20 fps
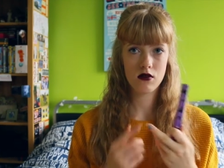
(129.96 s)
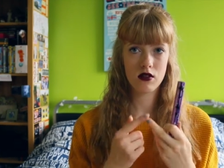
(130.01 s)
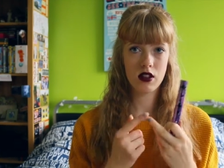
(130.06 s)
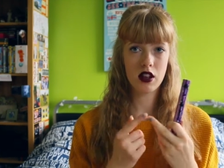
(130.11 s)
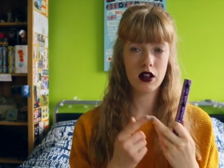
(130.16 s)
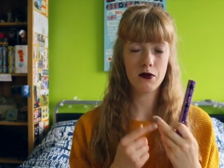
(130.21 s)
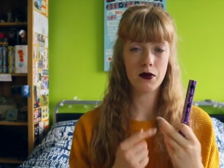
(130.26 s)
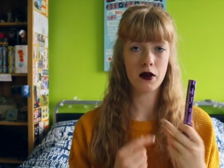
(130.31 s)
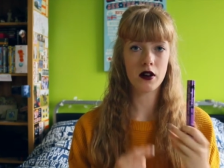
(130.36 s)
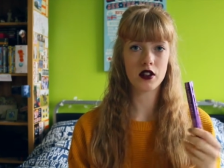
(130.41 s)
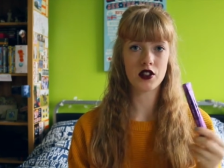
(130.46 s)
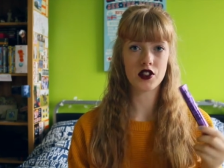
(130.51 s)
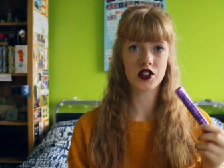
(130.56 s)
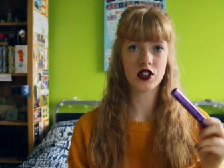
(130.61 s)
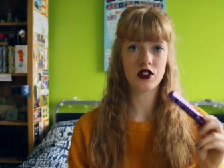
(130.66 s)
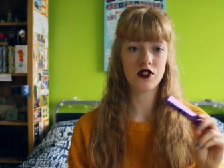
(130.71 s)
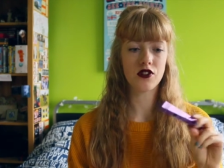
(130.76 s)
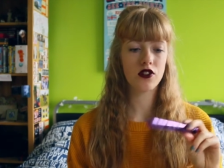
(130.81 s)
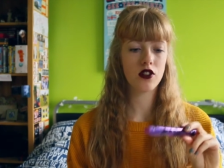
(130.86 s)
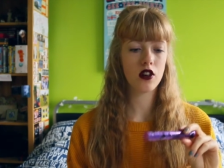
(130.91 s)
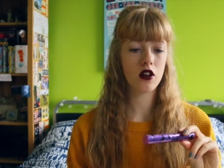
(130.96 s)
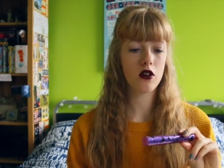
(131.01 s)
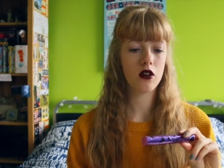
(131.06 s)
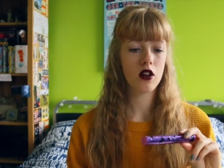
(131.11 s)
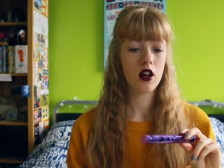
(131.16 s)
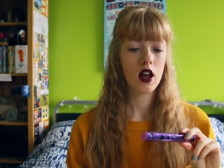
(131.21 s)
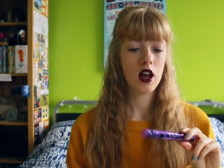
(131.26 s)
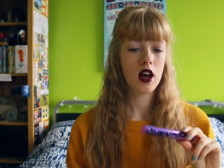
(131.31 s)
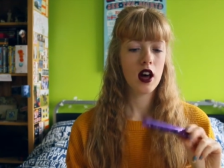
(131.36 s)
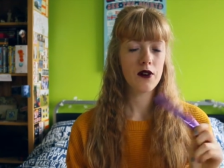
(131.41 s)
nail polishes, so
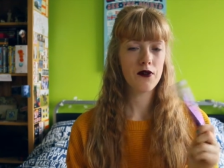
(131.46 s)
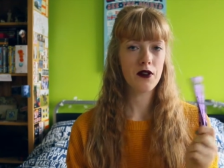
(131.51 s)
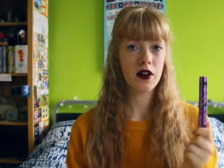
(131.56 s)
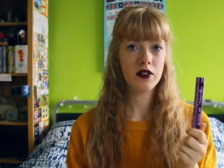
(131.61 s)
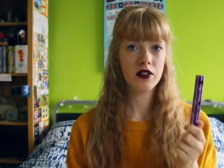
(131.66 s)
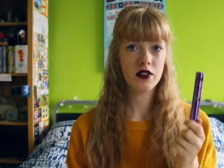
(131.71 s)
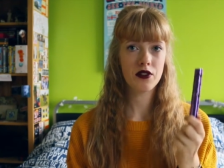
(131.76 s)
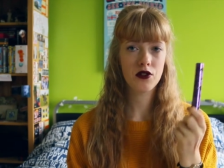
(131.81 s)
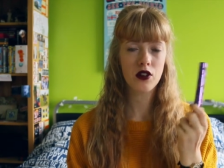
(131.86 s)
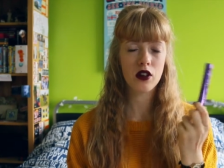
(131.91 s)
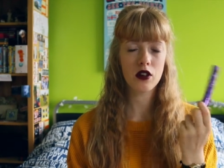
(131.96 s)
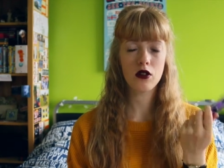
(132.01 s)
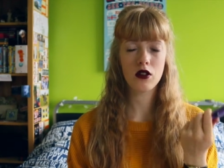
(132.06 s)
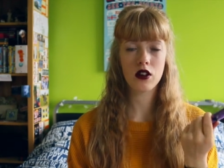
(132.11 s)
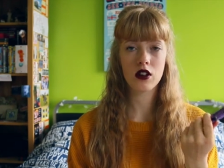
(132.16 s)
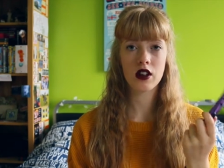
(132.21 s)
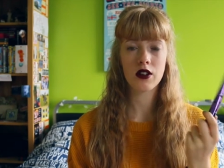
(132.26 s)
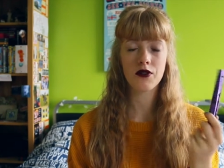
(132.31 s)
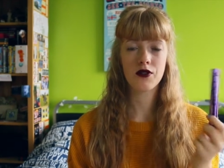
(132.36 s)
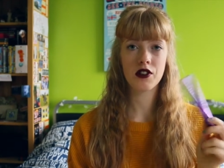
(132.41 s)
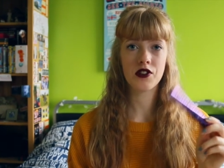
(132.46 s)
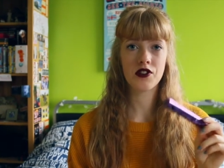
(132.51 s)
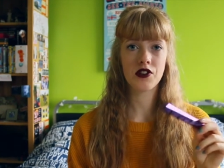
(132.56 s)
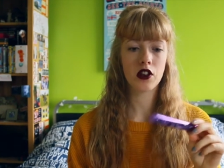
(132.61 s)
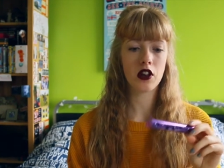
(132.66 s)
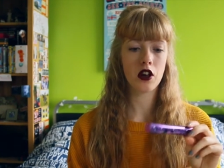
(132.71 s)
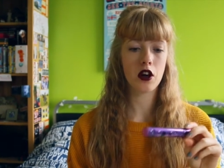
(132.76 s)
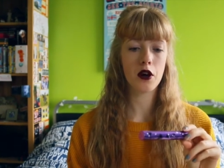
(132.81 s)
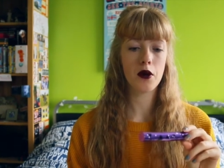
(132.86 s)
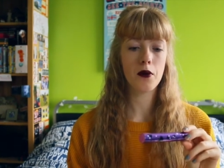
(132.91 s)
I found this, oh, I'll give this
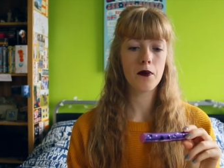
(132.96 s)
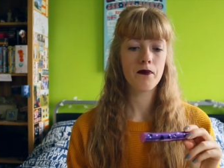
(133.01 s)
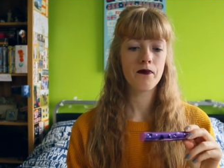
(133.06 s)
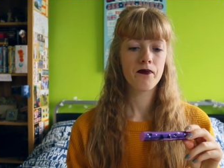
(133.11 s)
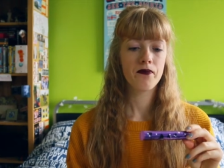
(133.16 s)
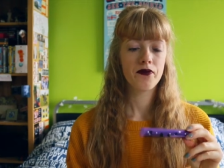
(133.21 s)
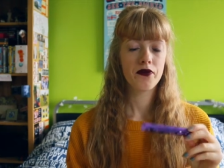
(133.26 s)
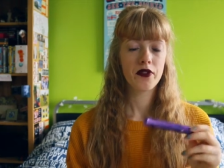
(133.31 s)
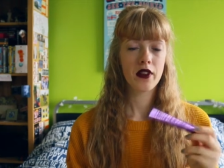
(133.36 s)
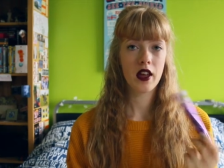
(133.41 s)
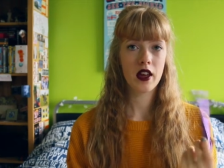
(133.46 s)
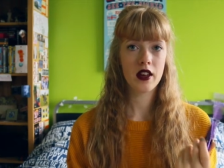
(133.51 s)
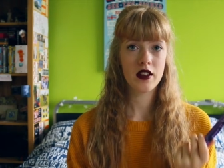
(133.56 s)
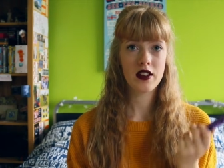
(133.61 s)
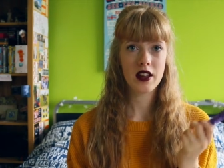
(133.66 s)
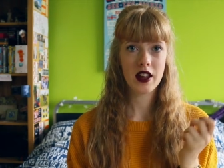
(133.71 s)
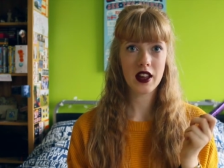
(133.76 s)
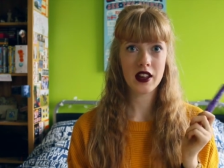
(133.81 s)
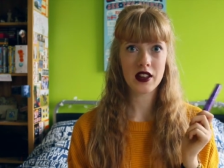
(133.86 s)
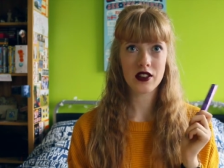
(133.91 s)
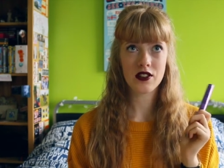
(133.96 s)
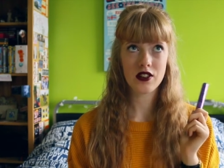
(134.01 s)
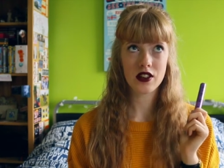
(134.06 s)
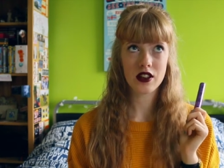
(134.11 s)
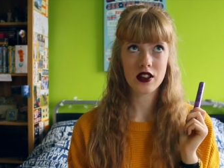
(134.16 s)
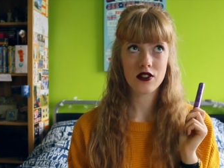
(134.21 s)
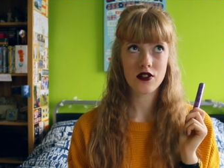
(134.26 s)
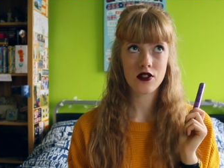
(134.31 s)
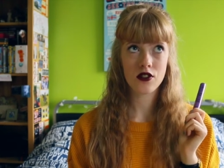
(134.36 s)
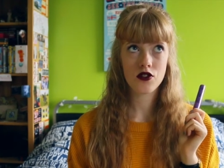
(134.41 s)
a go, and it
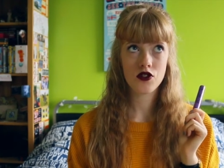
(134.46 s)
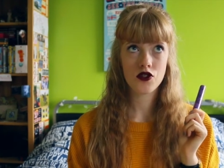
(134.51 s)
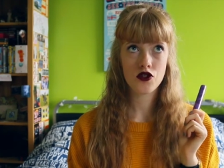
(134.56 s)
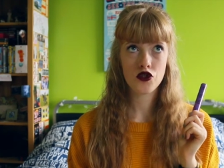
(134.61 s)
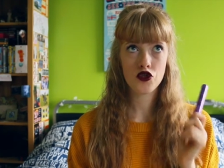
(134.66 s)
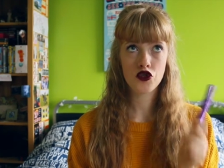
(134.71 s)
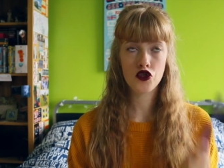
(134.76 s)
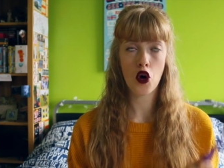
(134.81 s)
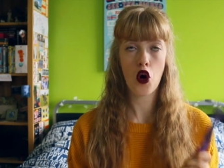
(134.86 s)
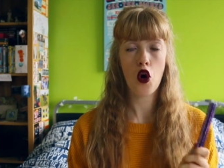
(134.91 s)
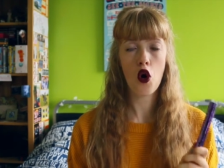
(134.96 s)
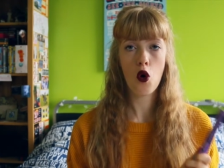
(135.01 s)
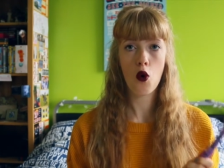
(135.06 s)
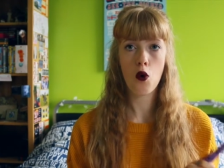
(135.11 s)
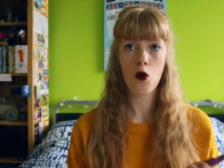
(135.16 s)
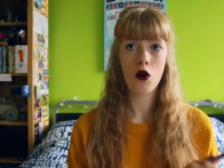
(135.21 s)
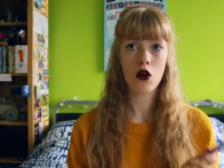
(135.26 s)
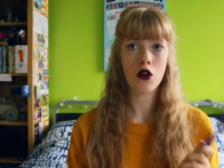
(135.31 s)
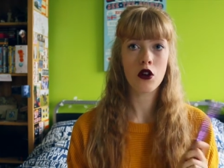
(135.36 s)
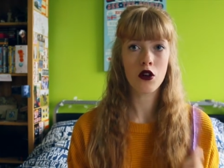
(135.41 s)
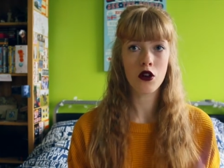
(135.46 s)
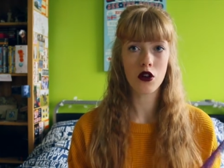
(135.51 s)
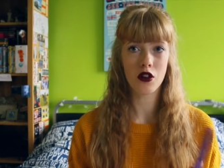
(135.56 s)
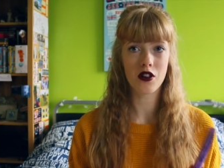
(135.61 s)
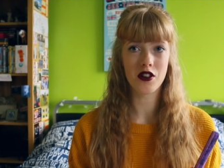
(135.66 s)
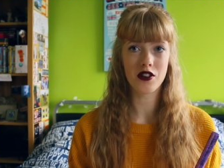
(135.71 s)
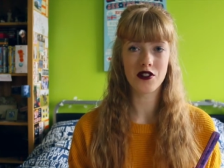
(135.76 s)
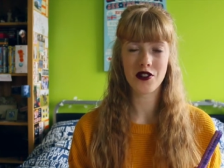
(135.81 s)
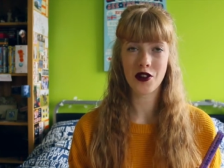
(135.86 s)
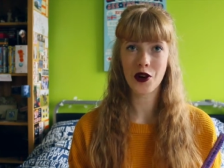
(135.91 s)
is so
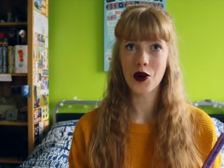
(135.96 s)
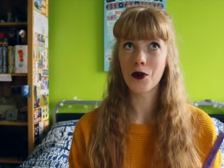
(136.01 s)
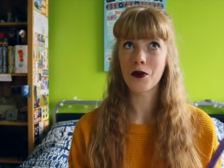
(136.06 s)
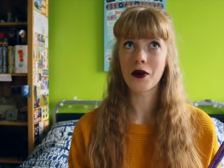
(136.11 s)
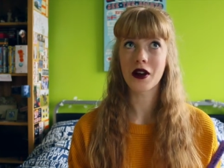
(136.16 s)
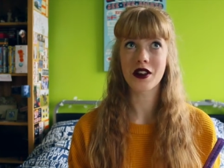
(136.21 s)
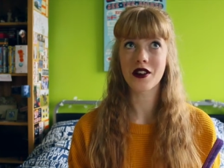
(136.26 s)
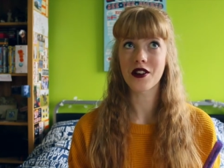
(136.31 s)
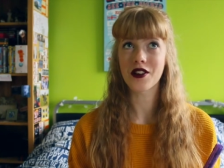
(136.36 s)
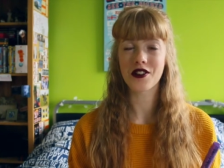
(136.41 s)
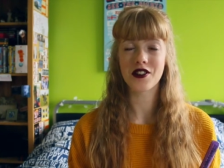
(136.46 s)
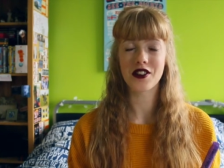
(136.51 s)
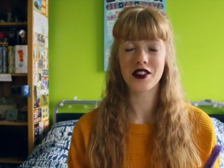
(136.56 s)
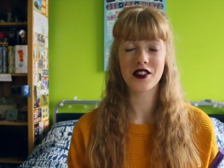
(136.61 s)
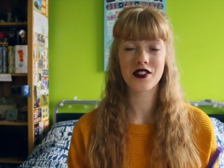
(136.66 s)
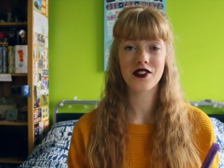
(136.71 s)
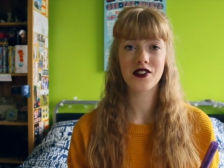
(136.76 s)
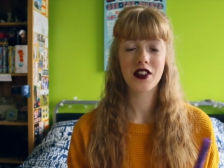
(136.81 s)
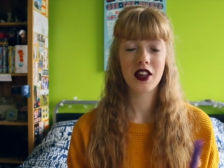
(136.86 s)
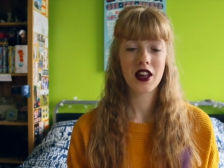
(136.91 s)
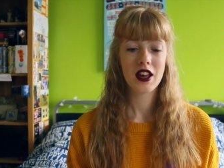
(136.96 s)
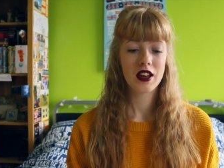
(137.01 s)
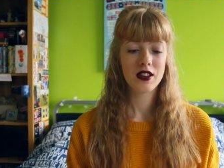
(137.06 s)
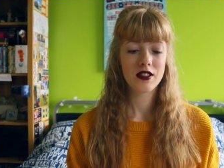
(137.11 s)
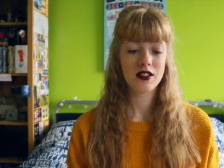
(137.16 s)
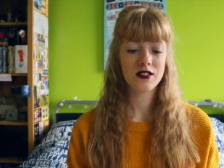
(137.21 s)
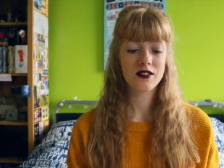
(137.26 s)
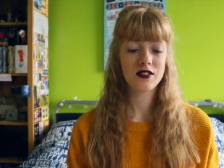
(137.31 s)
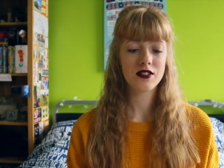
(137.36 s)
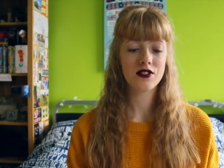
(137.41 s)
good. Oh my goodness,
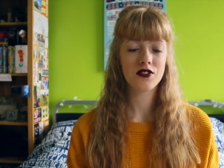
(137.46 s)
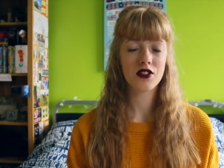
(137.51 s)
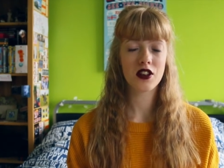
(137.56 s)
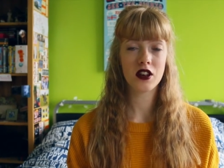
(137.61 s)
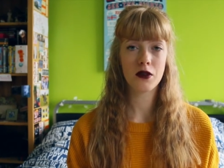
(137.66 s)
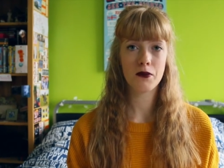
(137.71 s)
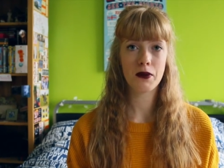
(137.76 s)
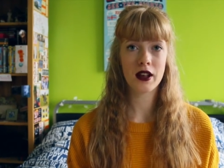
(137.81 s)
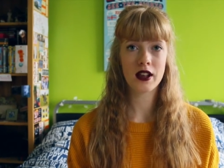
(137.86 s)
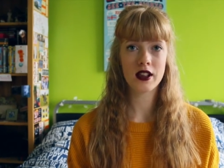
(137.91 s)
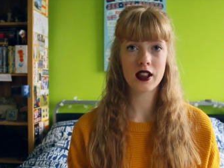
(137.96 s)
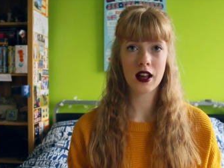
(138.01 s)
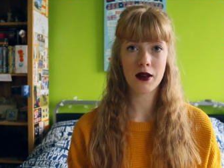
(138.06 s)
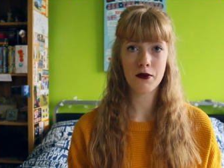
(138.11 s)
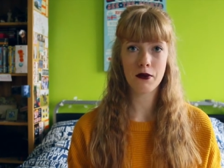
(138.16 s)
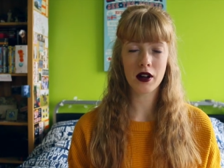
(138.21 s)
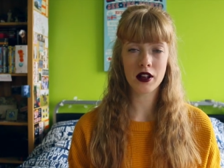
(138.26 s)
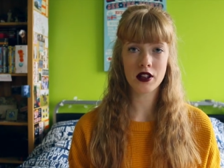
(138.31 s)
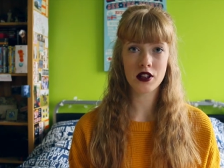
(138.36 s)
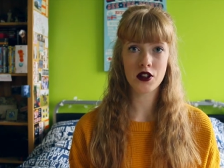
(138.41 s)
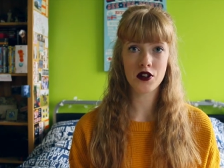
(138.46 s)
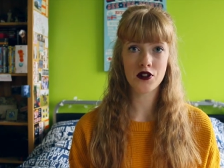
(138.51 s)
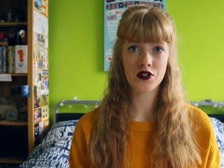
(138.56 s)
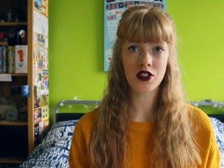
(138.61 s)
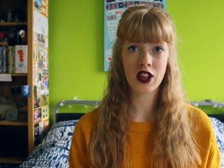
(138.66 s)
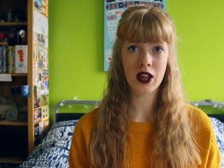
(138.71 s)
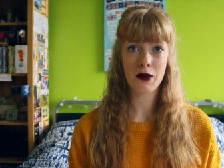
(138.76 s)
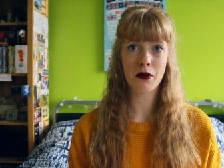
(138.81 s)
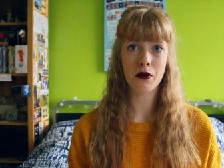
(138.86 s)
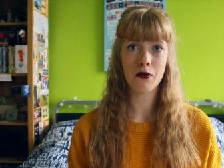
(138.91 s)
this is going to be like my new
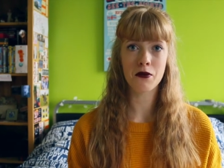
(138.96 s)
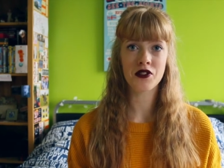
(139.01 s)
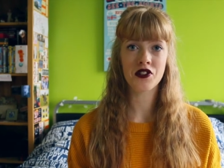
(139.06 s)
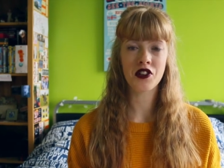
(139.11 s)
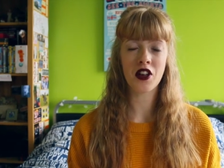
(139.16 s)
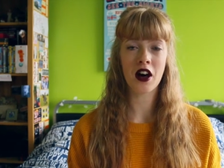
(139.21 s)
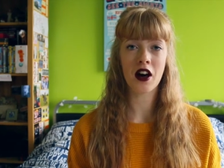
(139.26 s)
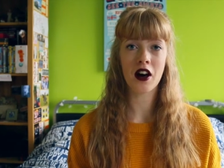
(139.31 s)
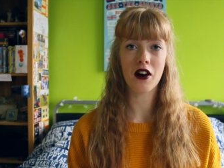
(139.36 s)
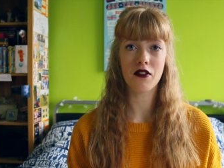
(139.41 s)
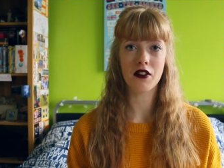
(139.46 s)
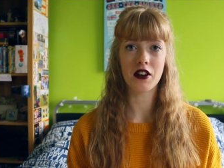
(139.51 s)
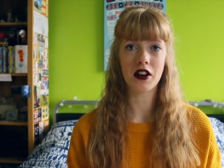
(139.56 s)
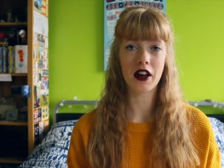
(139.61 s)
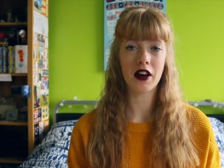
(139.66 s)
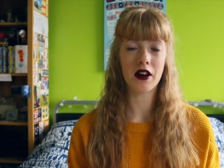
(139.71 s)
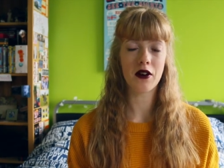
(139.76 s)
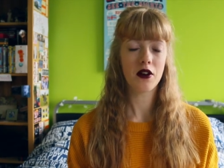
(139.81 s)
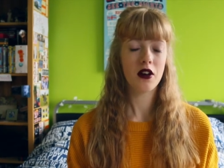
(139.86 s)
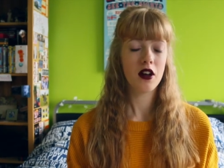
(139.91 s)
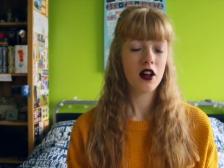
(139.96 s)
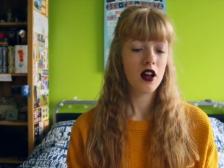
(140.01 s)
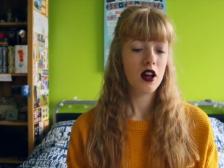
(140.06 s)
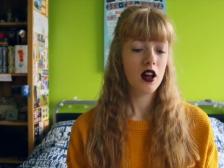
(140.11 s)
staple mascara now,